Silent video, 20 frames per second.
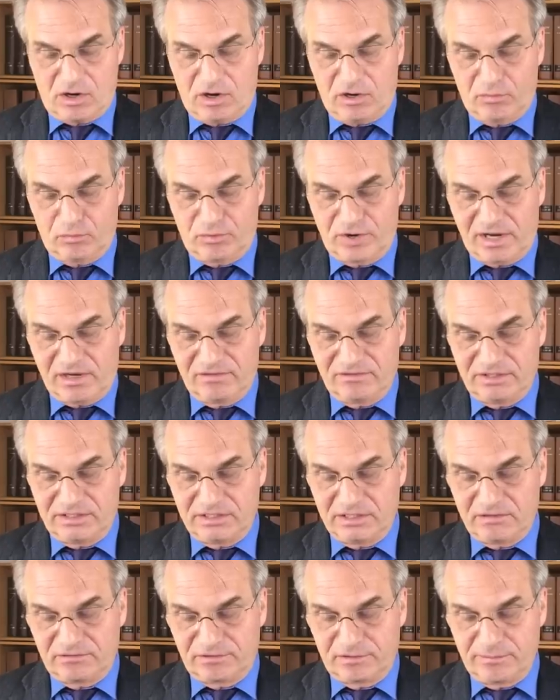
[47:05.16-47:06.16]
all
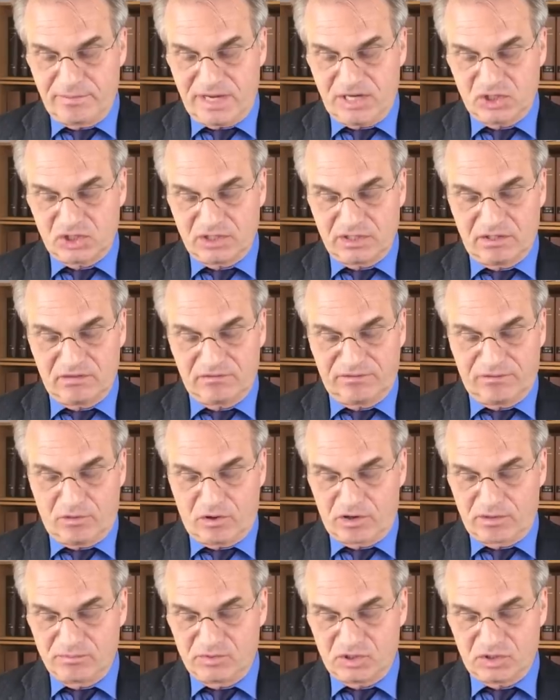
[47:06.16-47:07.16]
relevant information and
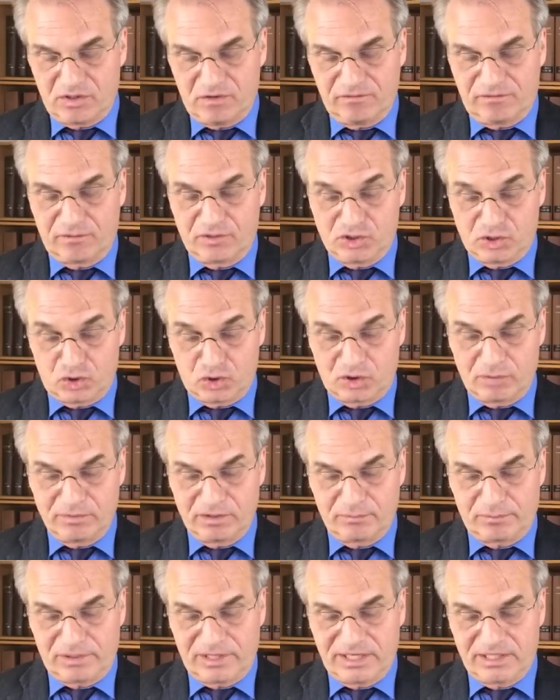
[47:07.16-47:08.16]
forms for
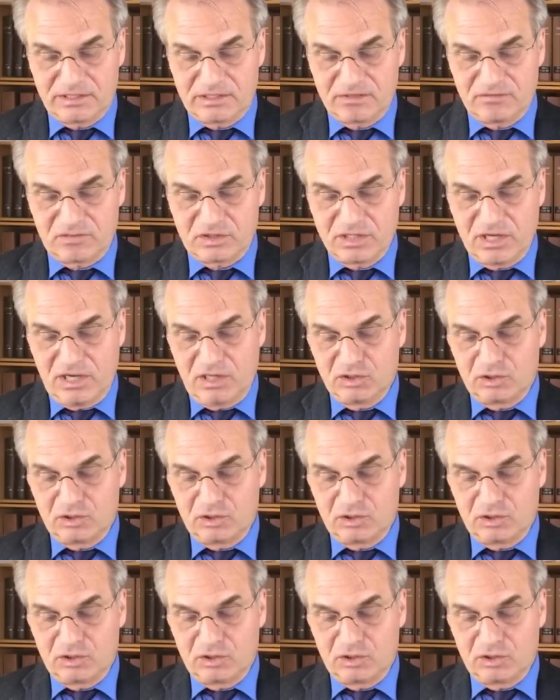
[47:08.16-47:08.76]
German plaintiffs